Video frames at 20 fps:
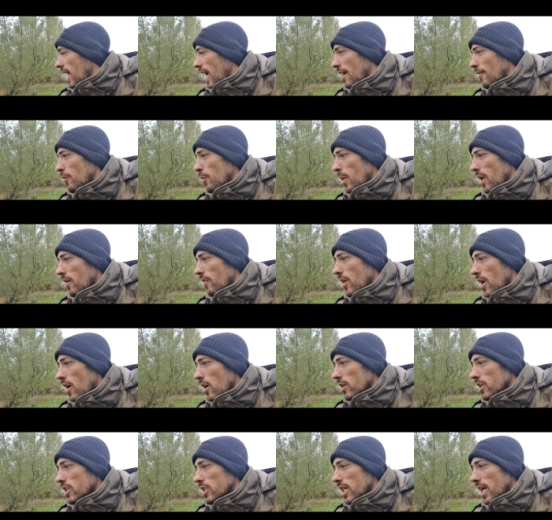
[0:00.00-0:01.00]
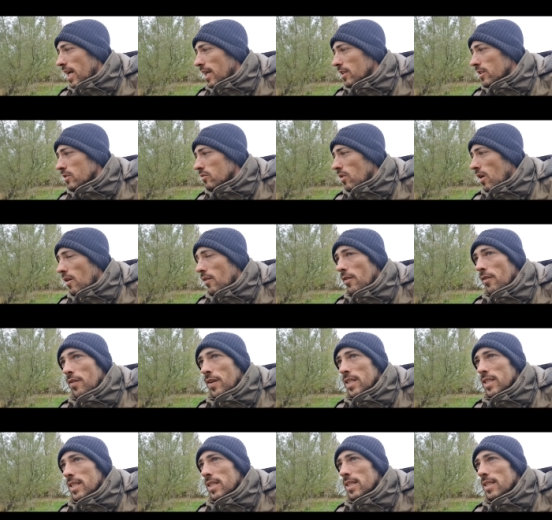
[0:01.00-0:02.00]
have a bit of an harder challenge rather than
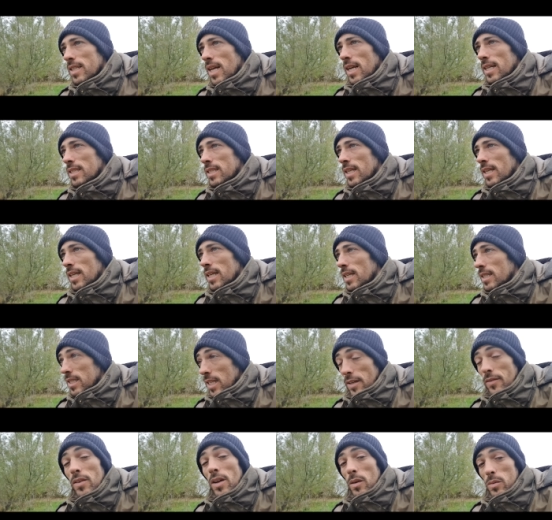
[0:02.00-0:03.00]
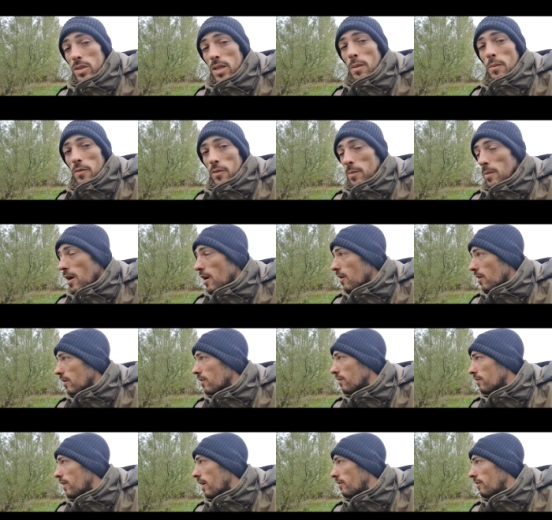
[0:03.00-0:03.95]
fishing the day tickets even though some of them are